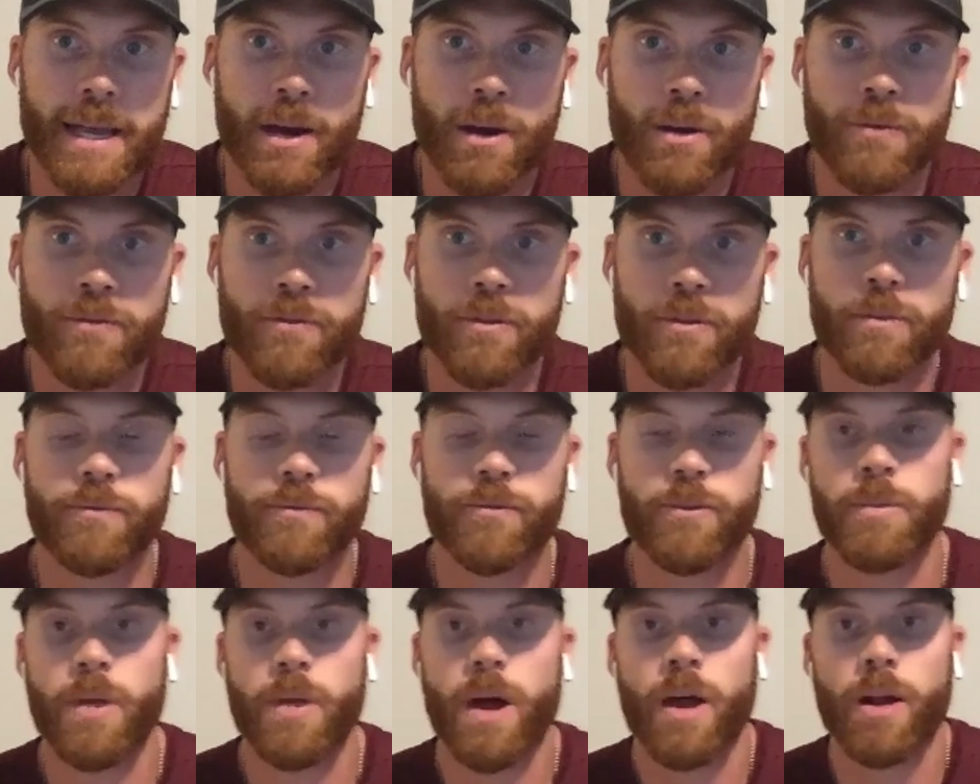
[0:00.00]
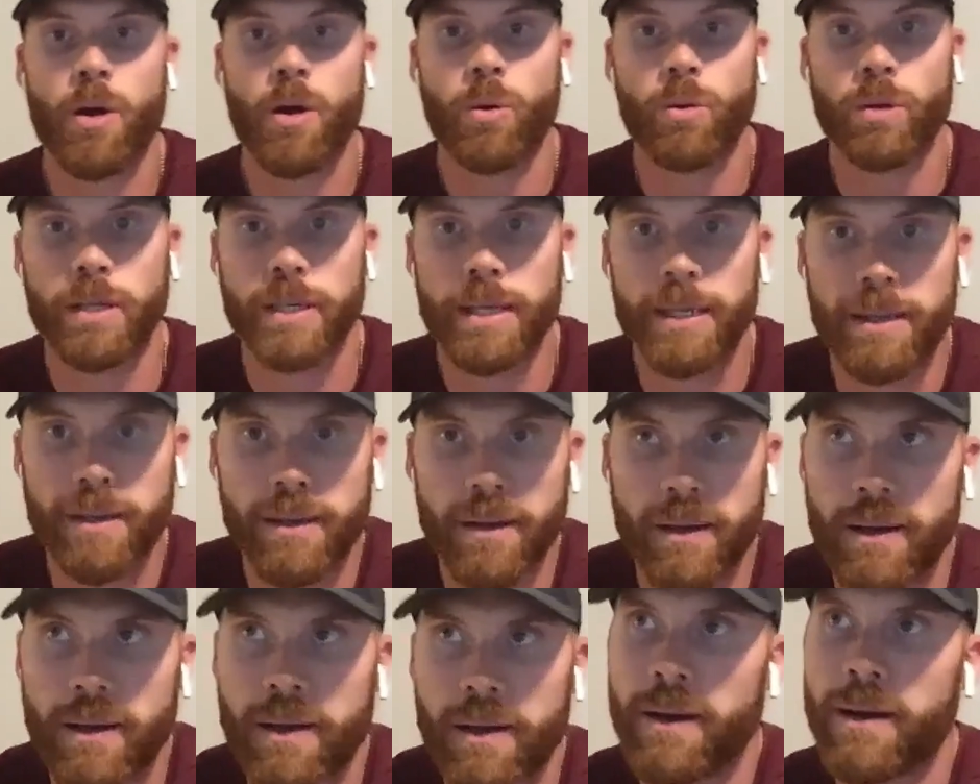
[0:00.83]
of from not only
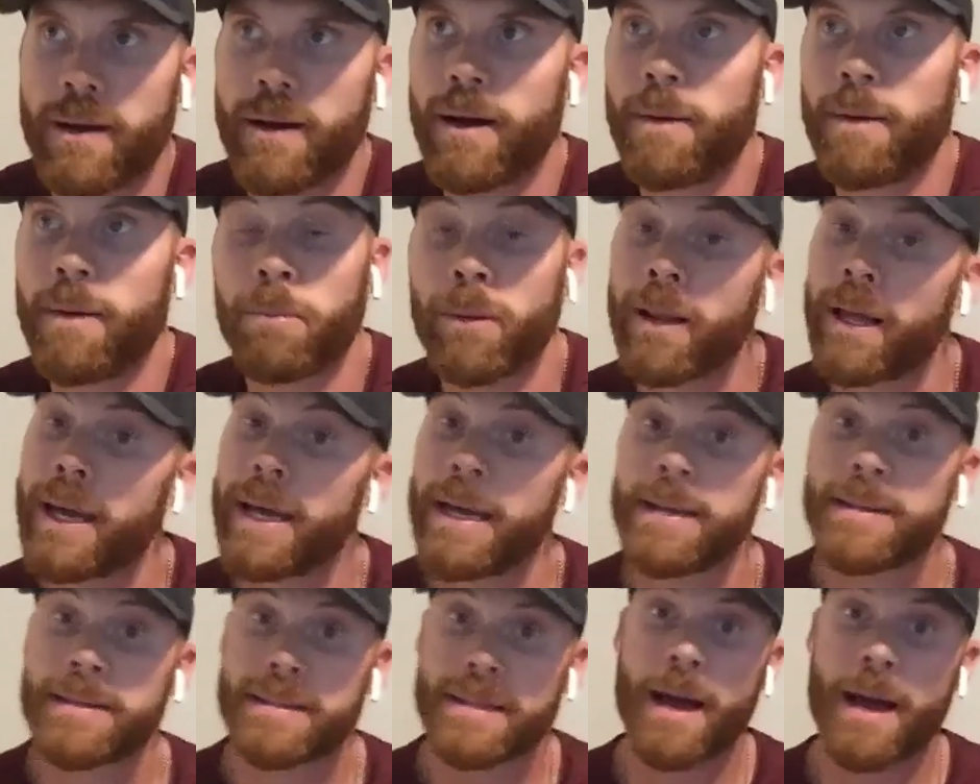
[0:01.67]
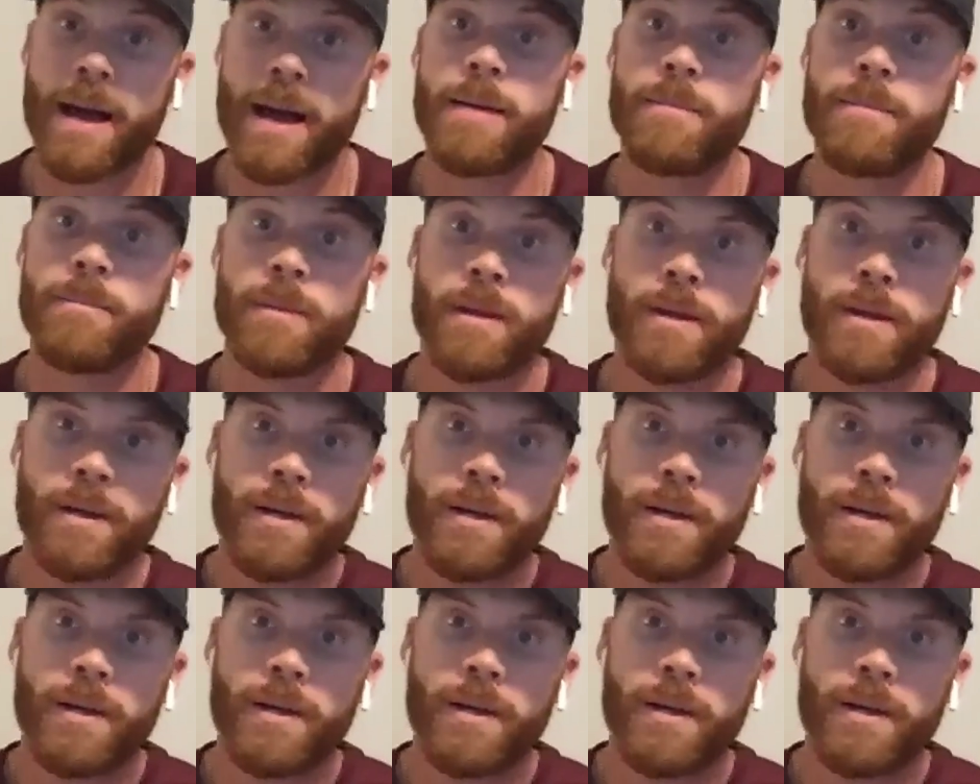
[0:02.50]
a playing time,